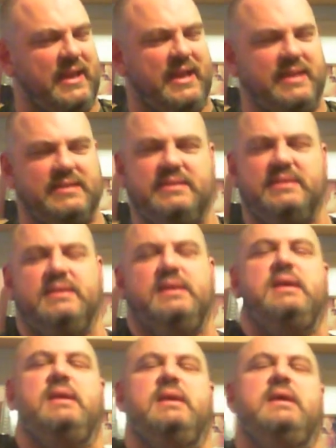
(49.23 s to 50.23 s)
Yes.
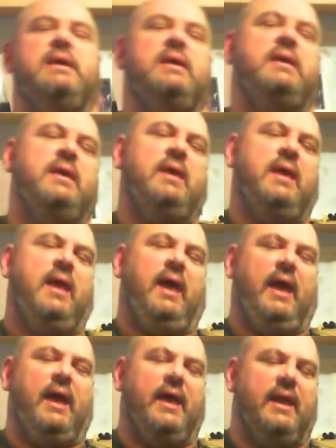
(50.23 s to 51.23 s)

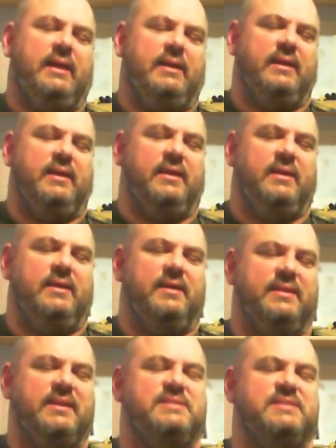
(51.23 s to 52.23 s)
And
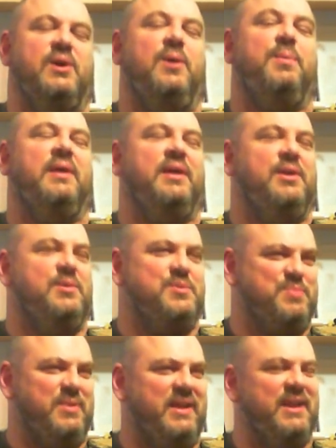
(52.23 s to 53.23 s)
the guitar player who was
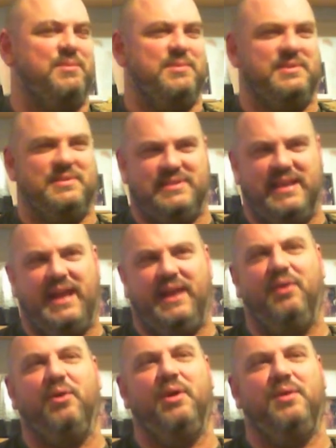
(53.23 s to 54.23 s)
playing with us that
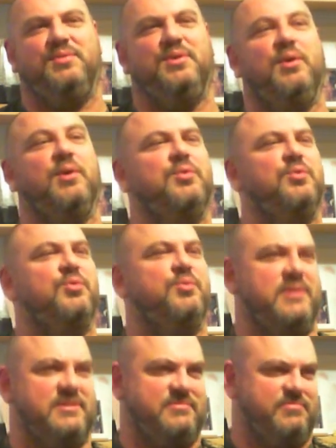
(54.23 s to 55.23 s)
night was a guy called
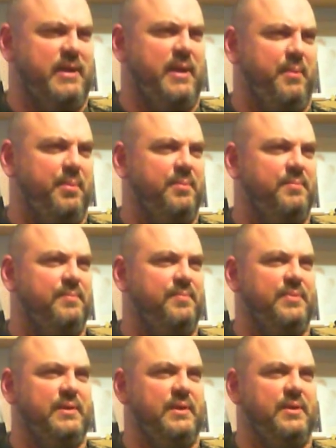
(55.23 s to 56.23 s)
Chris Webb,
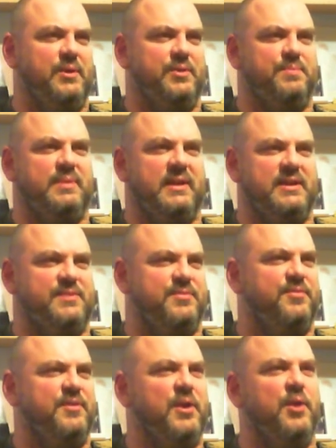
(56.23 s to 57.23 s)
who plays for
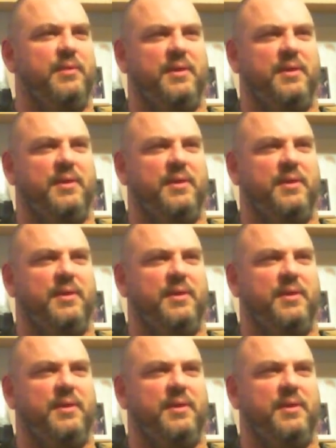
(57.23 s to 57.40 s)
Furion.